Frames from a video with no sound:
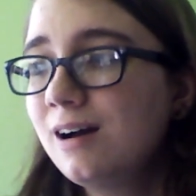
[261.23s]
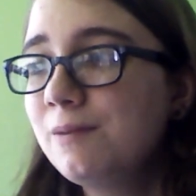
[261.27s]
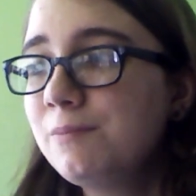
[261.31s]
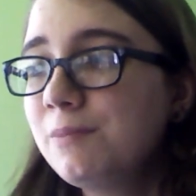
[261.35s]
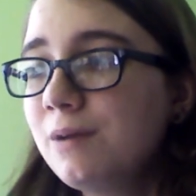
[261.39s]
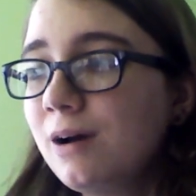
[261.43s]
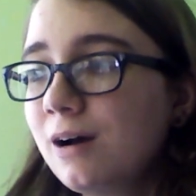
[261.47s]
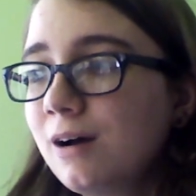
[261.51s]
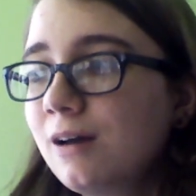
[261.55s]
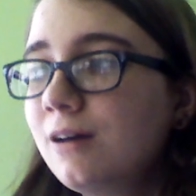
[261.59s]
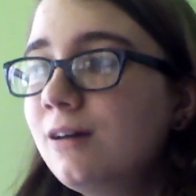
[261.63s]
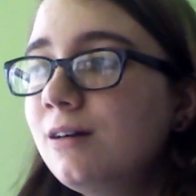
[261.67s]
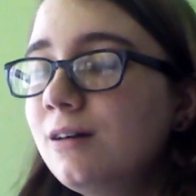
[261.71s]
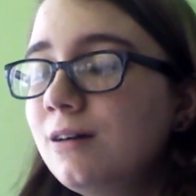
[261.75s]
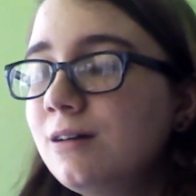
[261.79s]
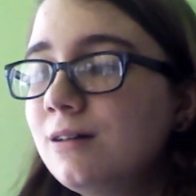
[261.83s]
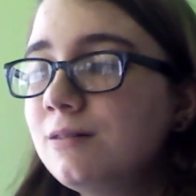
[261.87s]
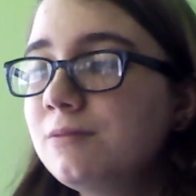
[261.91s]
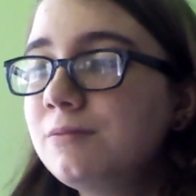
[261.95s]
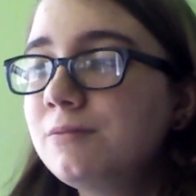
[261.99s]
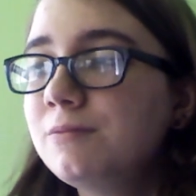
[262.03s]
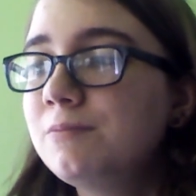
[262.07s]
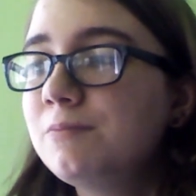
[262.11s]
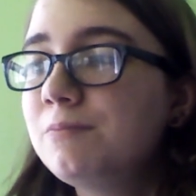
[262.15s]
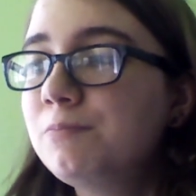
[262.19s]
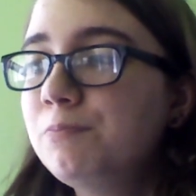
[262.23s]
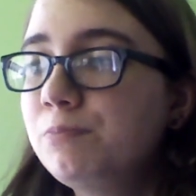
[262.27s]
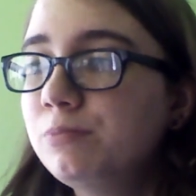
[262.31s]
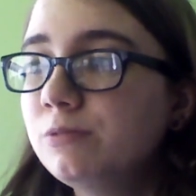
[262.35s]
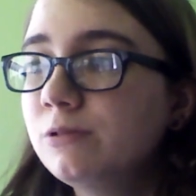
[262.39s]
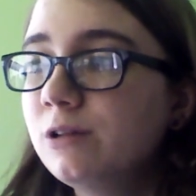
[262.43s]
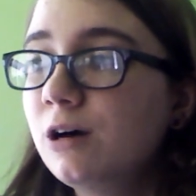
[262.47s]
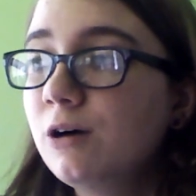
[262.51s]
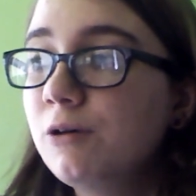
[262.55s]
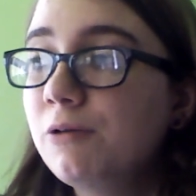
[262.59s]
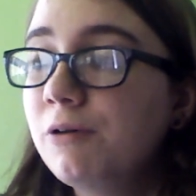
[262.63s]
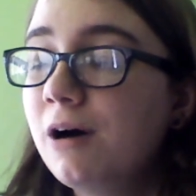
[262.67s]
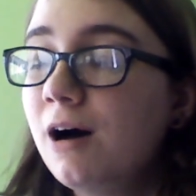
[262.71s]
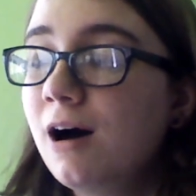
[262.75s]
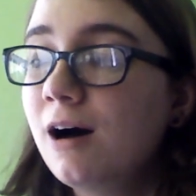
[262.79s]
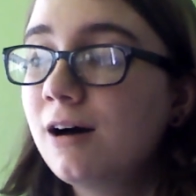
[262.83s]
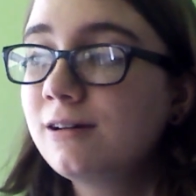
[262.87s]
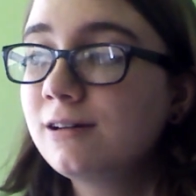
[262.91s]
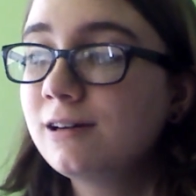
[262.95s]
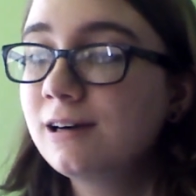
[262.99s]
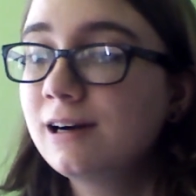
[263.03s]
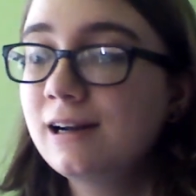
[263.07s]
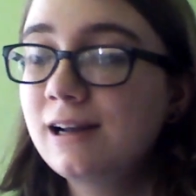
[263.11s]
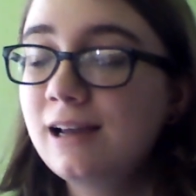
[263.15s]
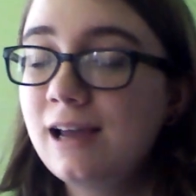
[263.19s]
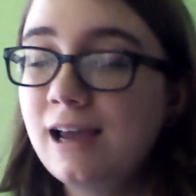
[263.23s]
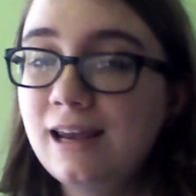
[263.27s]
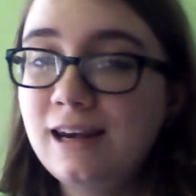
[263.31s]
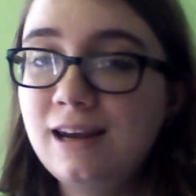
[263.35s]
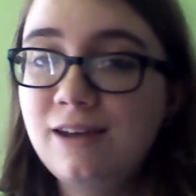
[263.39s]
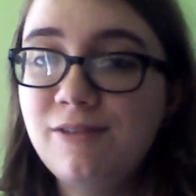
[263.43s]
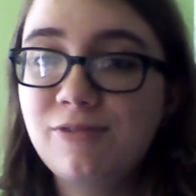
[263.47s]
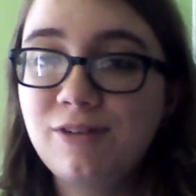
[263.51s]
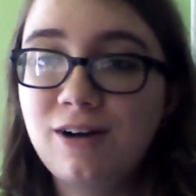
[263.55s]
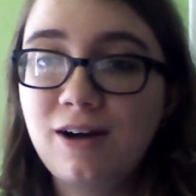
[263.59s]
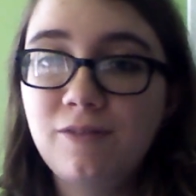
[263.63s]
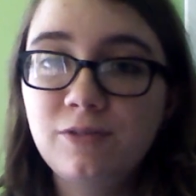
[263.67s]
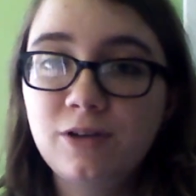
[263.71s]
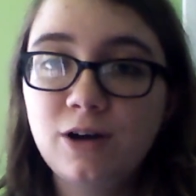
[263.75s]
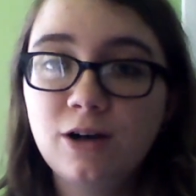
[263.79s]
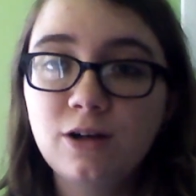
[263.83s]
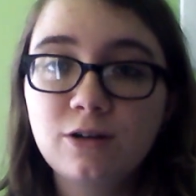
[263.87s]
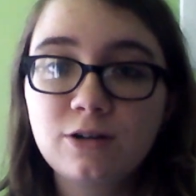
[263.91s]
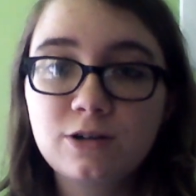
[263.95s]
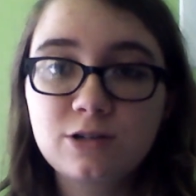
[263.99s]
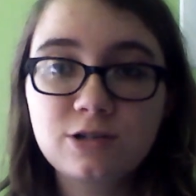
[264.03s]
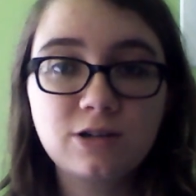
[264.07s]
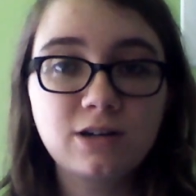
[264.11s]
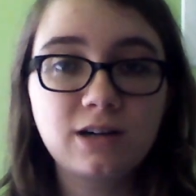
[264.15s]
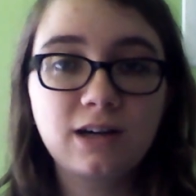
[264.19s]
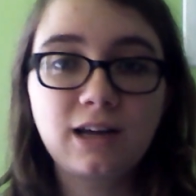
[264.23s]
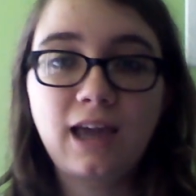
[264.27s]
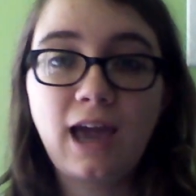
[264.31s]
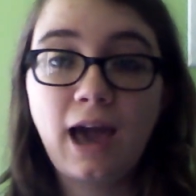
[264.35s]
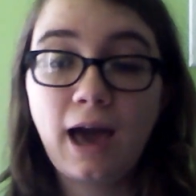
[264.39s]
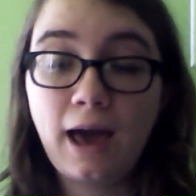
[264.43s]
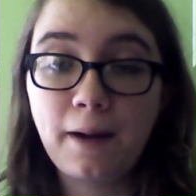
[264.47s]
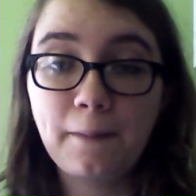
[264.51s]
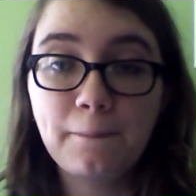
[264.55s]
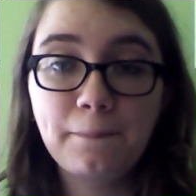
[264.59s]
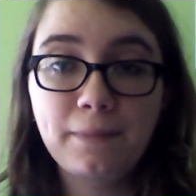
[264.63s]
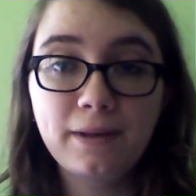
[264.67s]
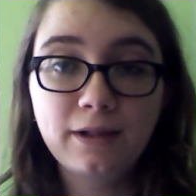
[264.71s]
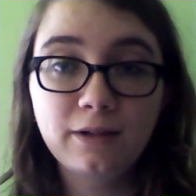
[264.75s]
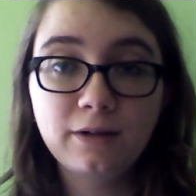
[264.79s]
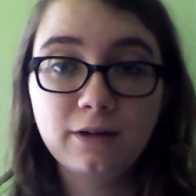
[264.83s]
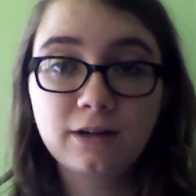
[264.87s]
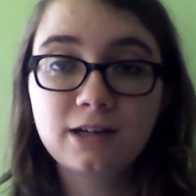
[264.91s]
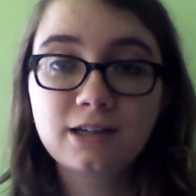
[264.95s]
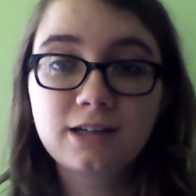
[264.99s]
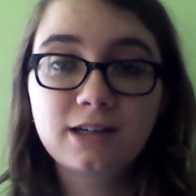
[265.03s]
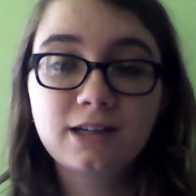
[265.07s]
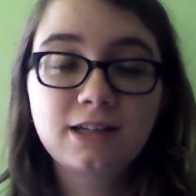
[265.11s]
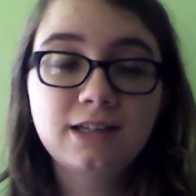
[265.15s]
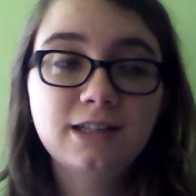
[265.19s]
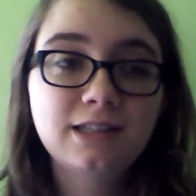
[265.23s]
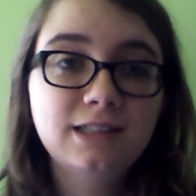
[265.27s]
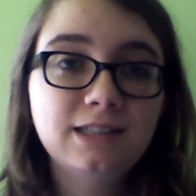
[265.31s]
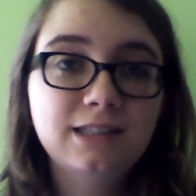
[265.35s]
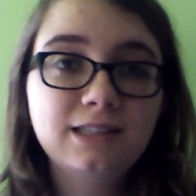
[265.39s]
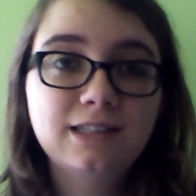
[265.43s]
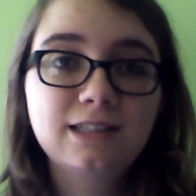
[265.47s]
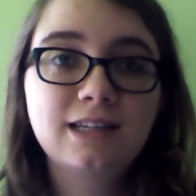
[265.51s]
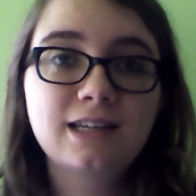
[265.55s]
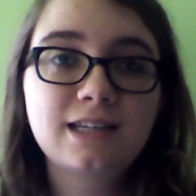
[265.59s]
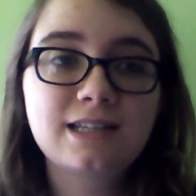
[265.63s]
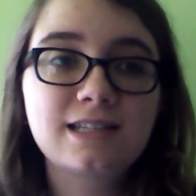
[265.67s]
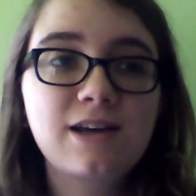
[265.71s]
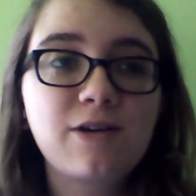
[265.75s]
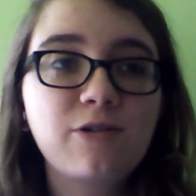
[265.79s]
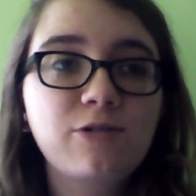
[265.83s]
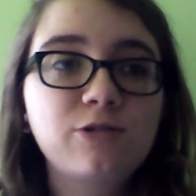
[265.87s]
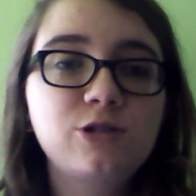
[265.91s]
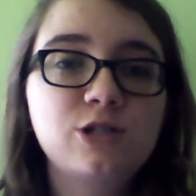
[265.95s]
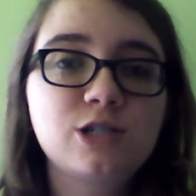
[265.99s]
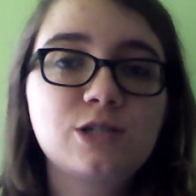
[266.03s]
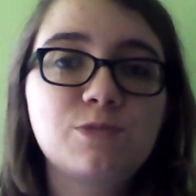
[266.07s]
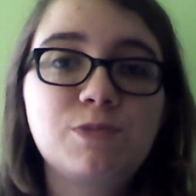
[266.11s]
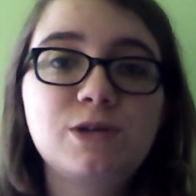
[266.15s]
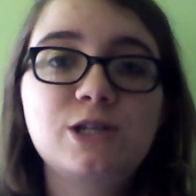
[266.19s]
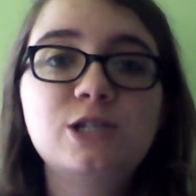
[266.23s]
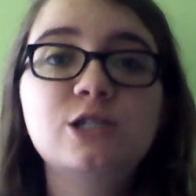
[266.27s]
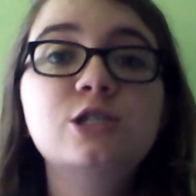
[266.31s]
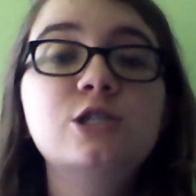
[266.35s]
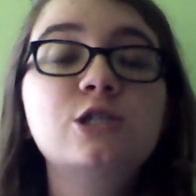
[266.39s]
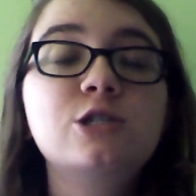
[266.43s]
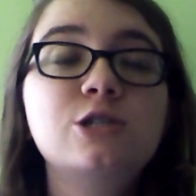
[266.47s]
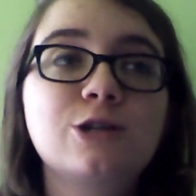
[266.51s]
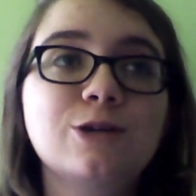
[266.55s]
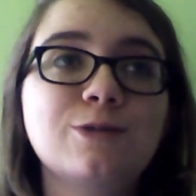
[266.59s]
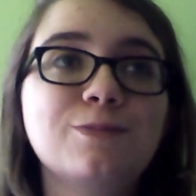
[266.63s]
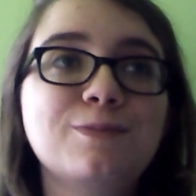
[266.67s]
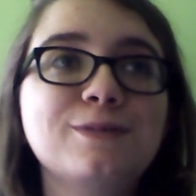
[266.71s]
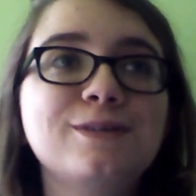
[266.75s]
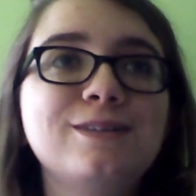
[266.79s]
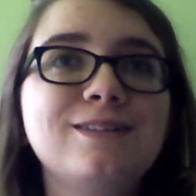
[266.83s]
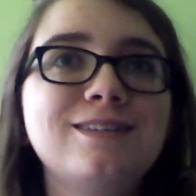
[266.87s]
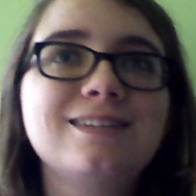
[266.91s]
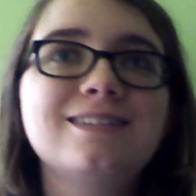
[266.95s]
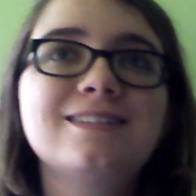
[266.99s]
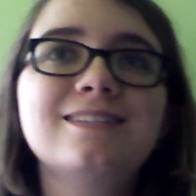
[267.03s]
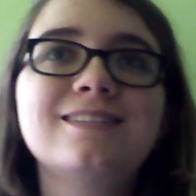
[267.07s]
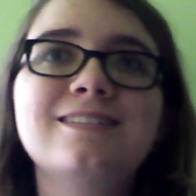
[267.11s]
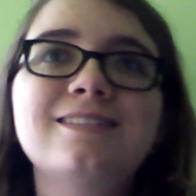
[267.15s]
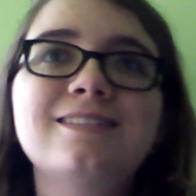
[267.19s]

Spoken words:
I'm not gonna blow $185 on a caterpillar. That would just be stupid.